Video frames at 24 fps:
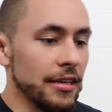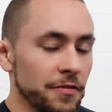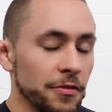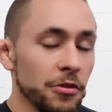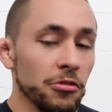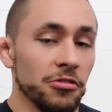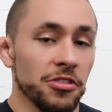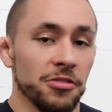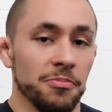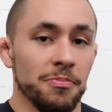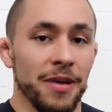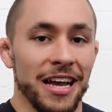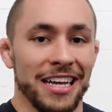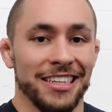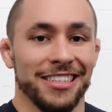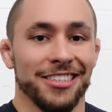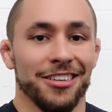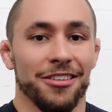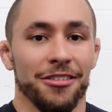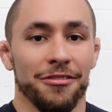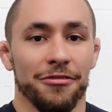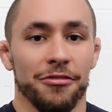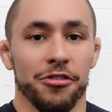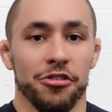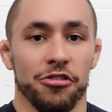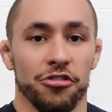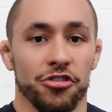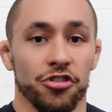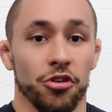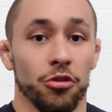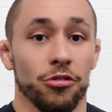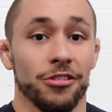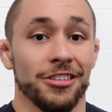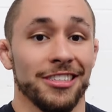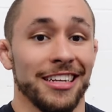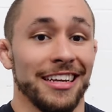feels best for your
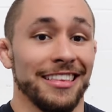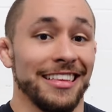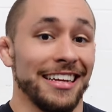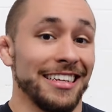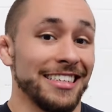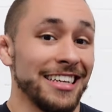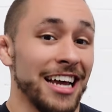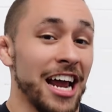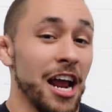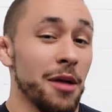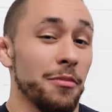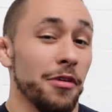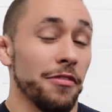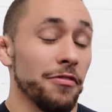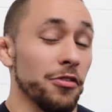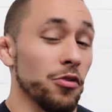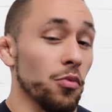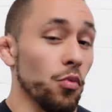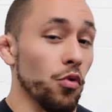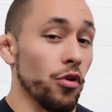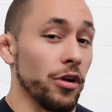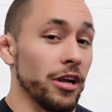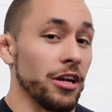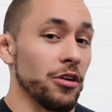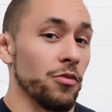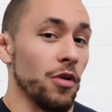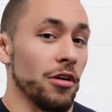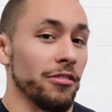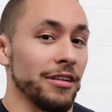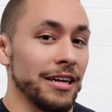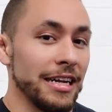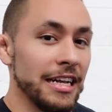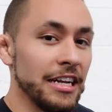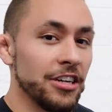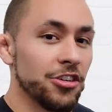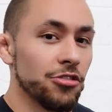shoulders at that time if you're working around
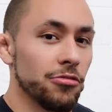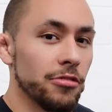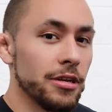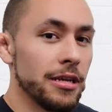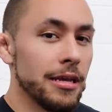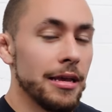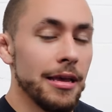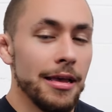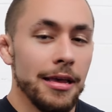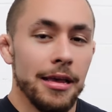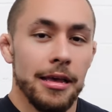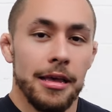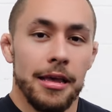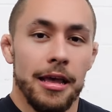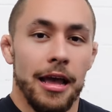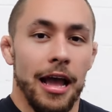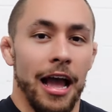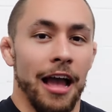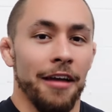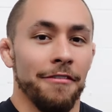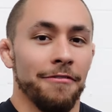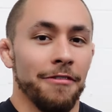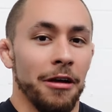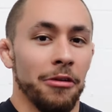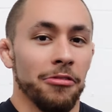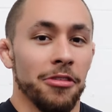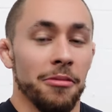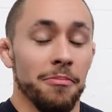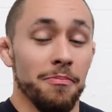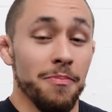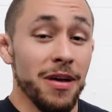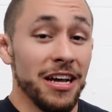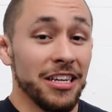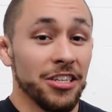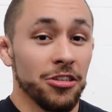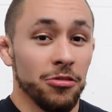an injury. I found the
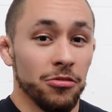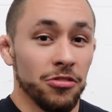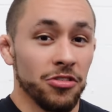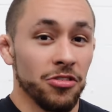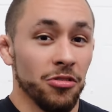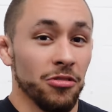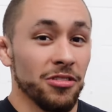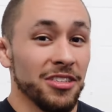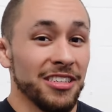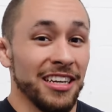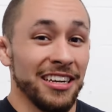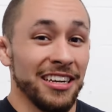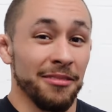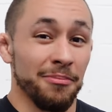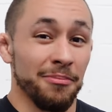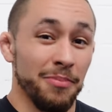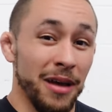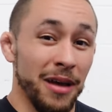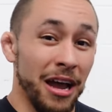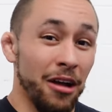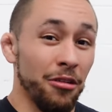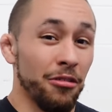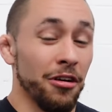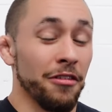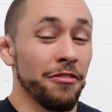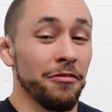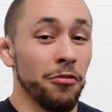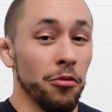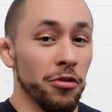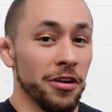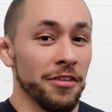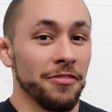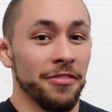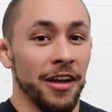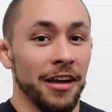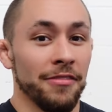best results at about a
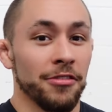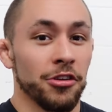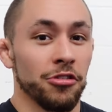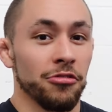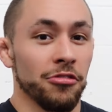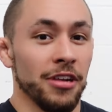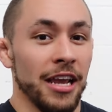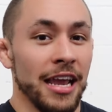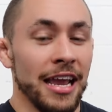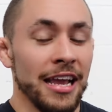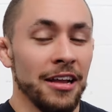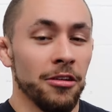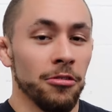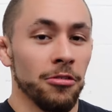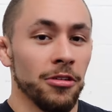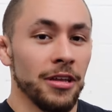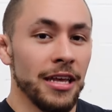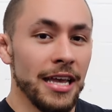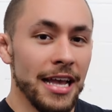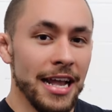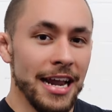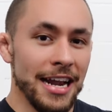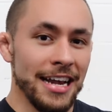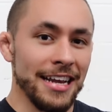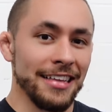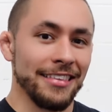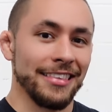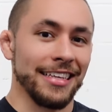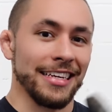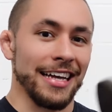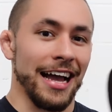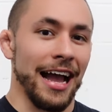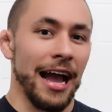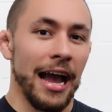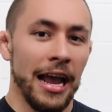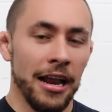45 degree angle. Anything
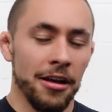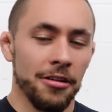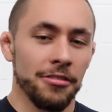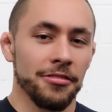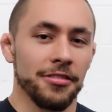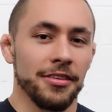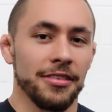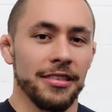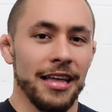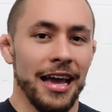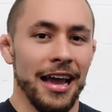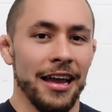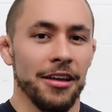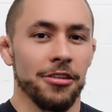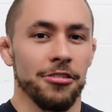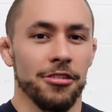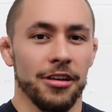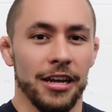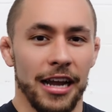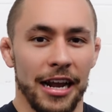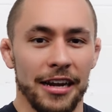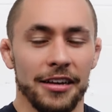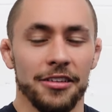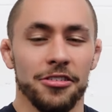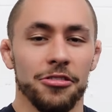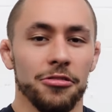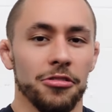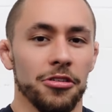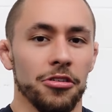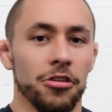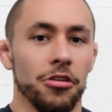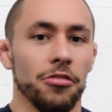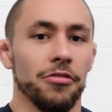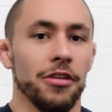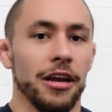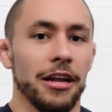higher than that, you're kind of doing
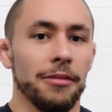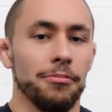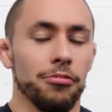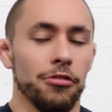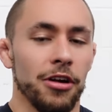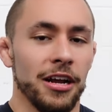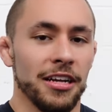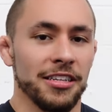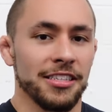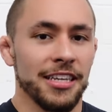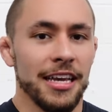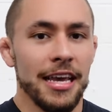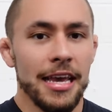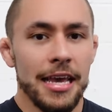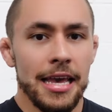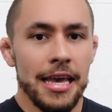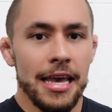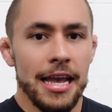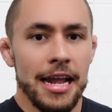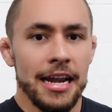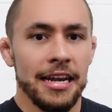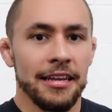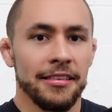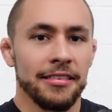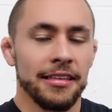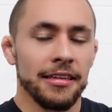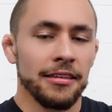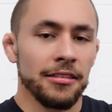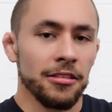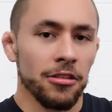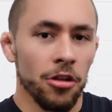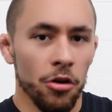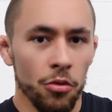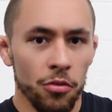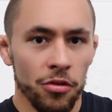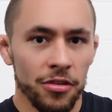an overhead press. Anything
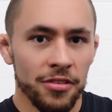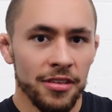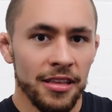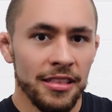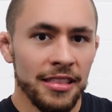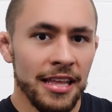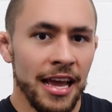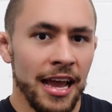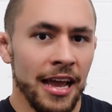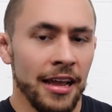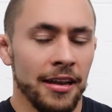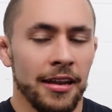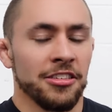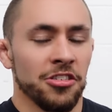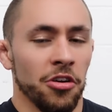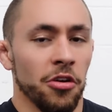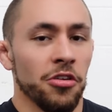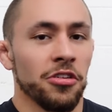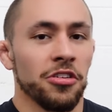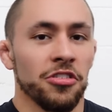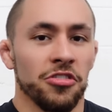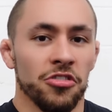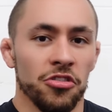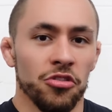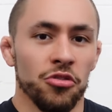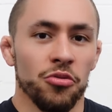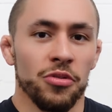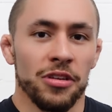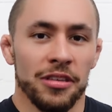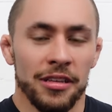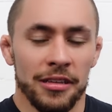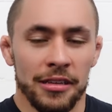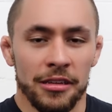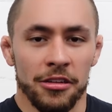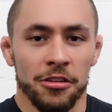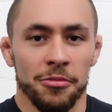lower than that, it's hard to do
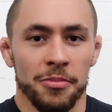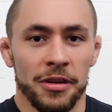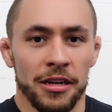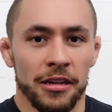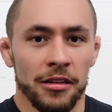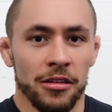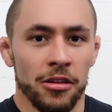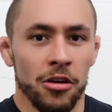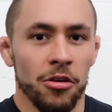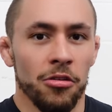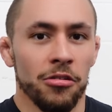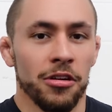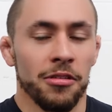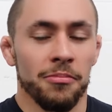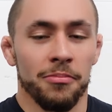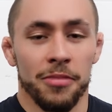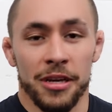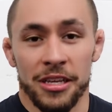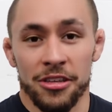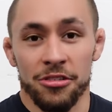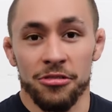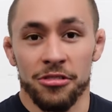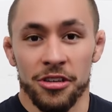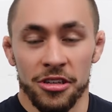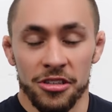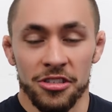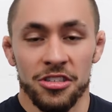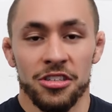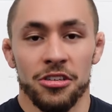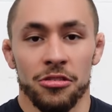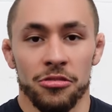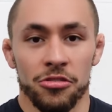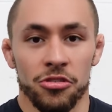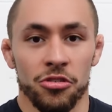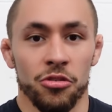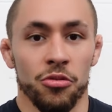with a little bit of loaded, but you could
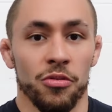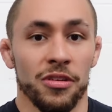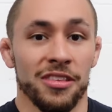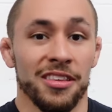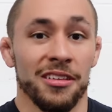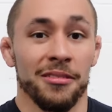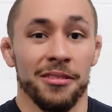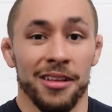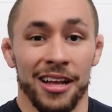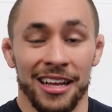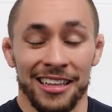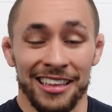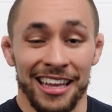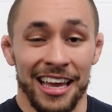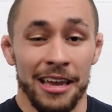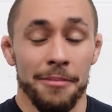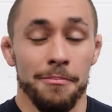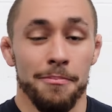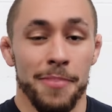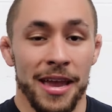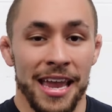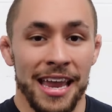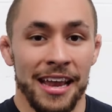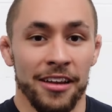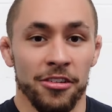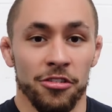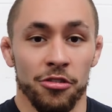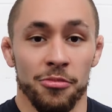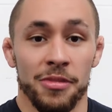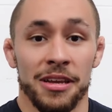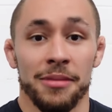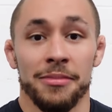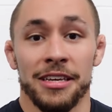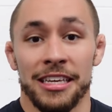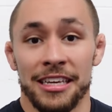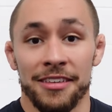still do it with a, a light band or
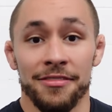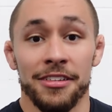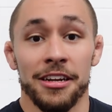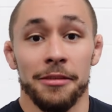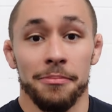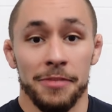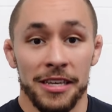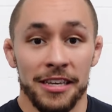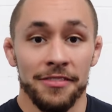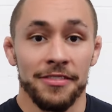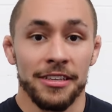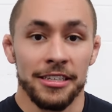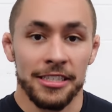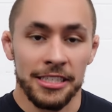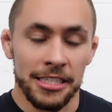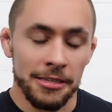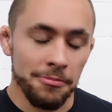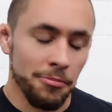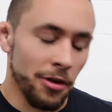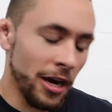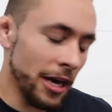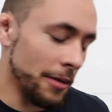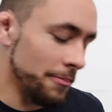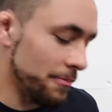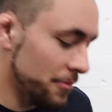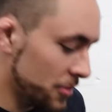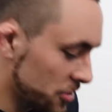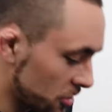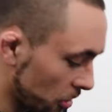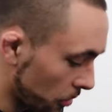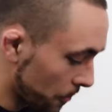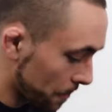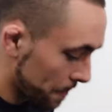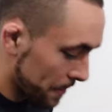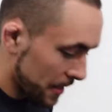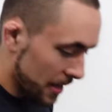maybe even a PVC pipe.
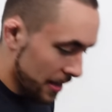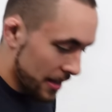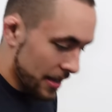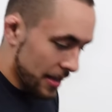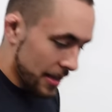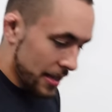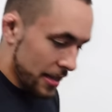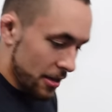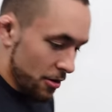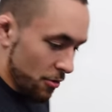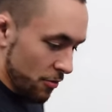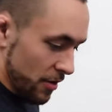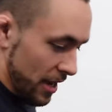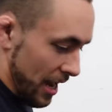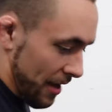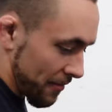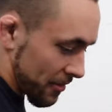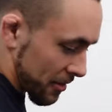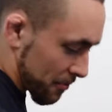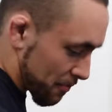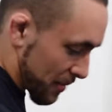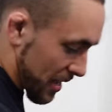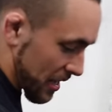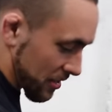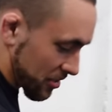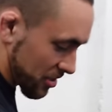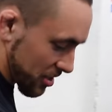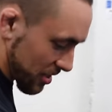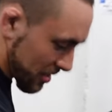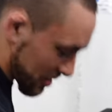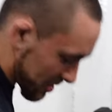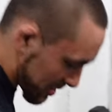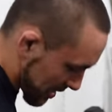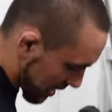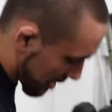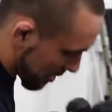So we have the bench
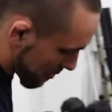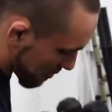set